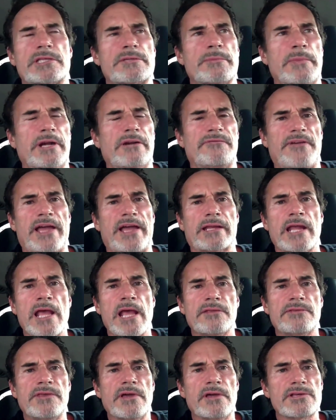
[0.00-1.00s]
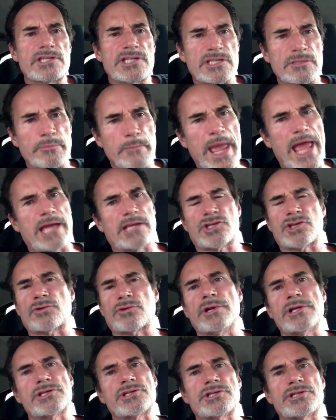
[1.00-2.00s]
As a matter of fact, they'll smash
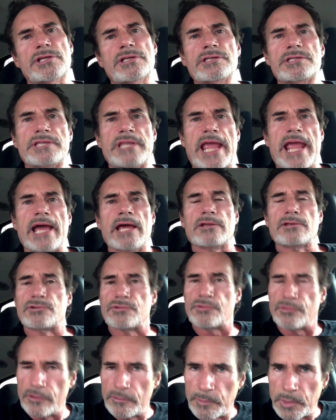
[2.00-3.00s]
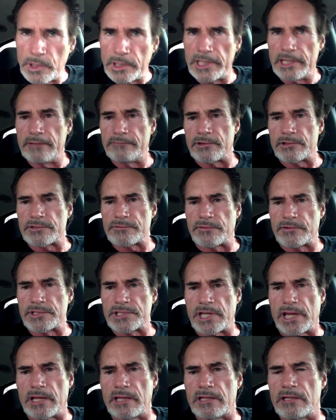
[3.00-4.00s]
Christians down, true believers, for
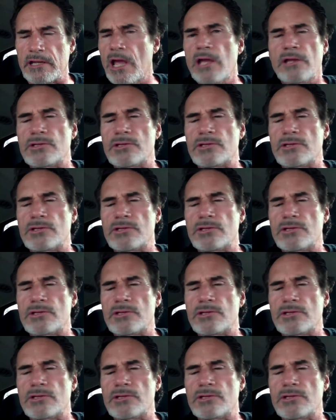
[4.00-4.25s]
saying,